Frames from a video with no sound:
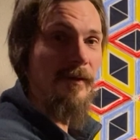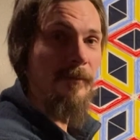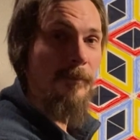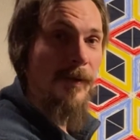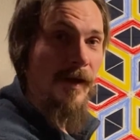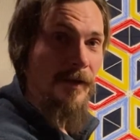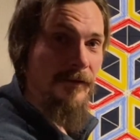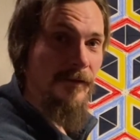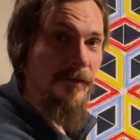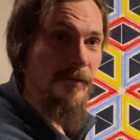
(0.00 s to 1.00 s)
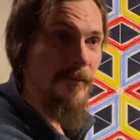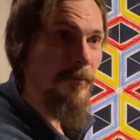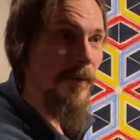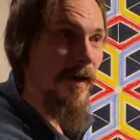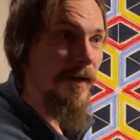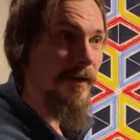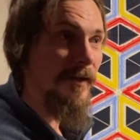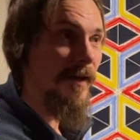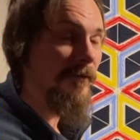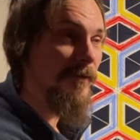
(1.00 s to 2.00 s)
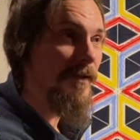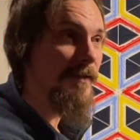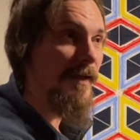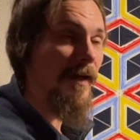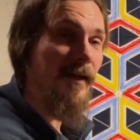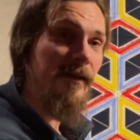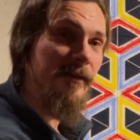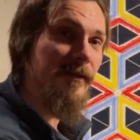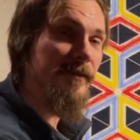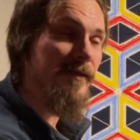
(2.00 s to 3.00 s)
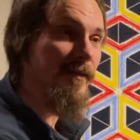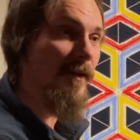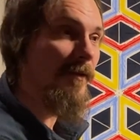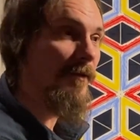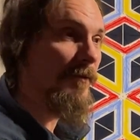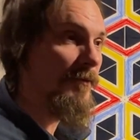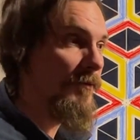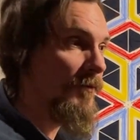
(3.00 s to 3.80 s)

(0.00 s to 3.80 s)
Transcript: bothered by it every day instead of